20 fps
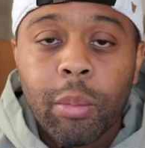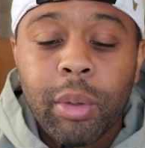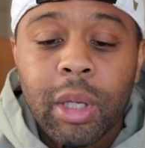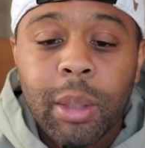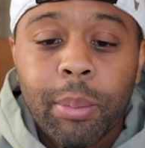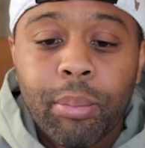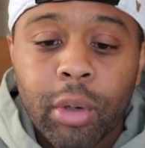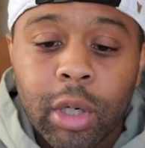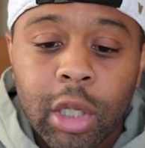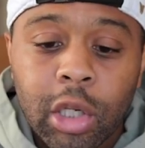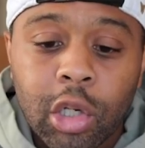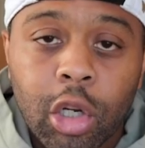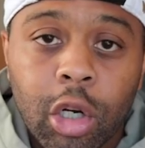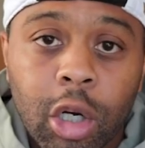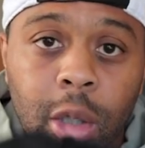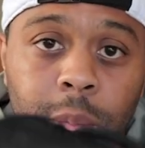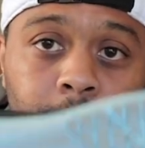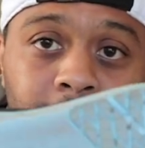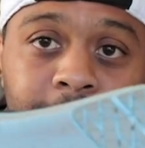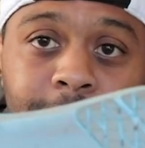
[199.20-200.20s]
to be pretty
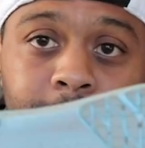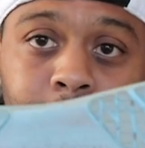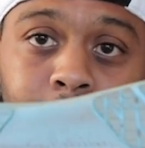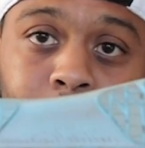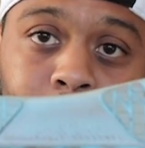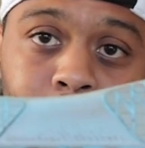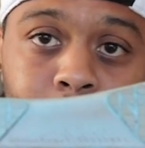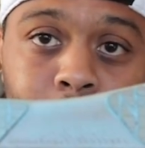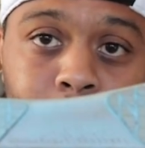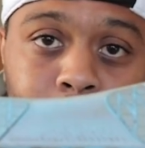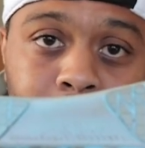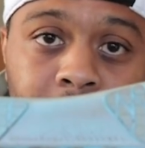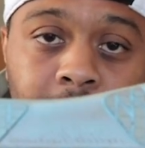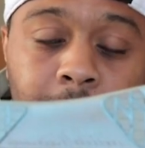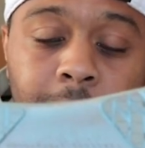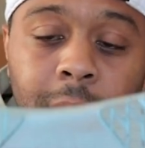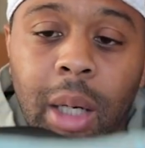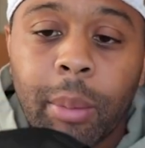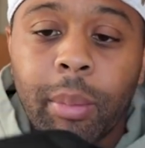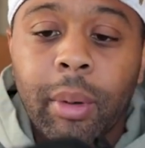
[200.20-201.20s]
durable. I've been beating
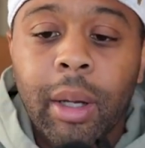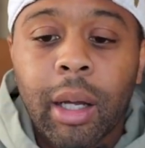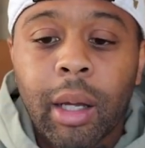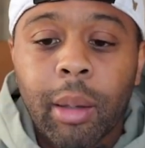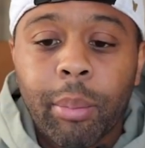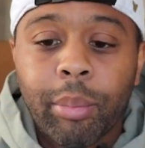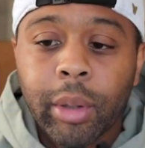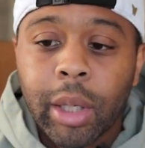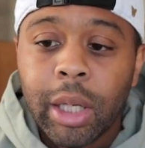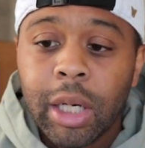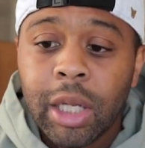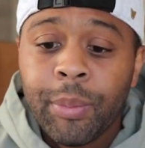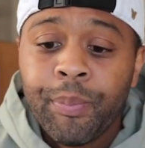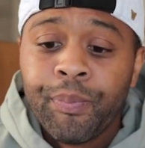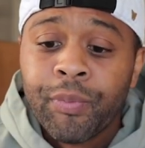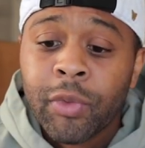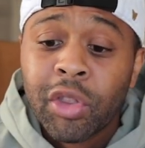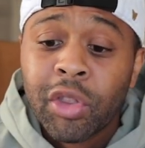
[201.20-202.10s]
them up plenty.